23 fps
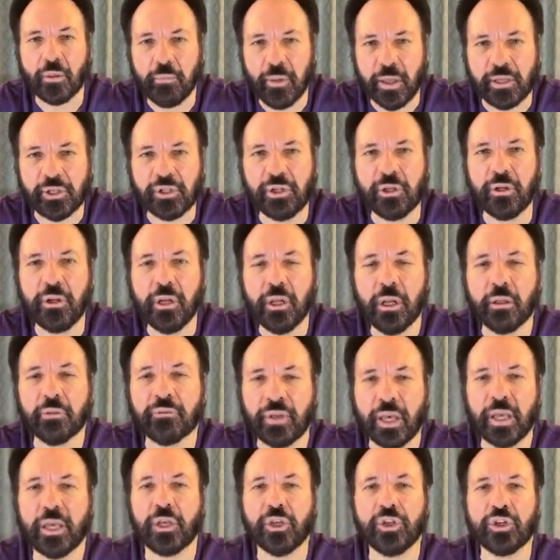God bless you.
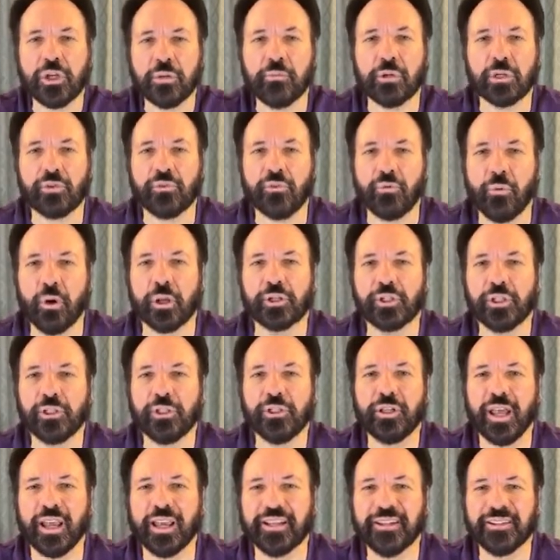Thank you so much for
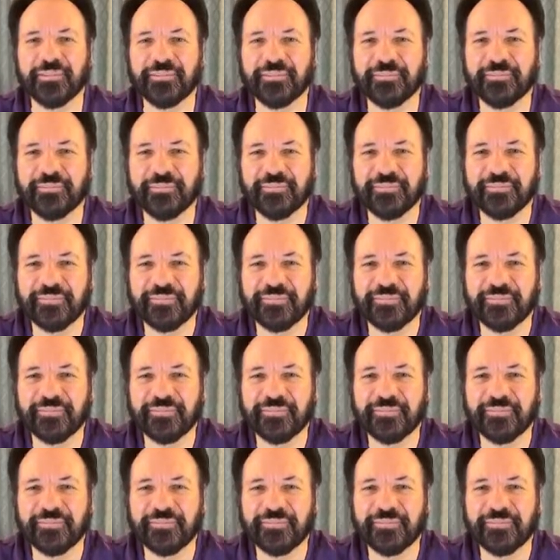watching today.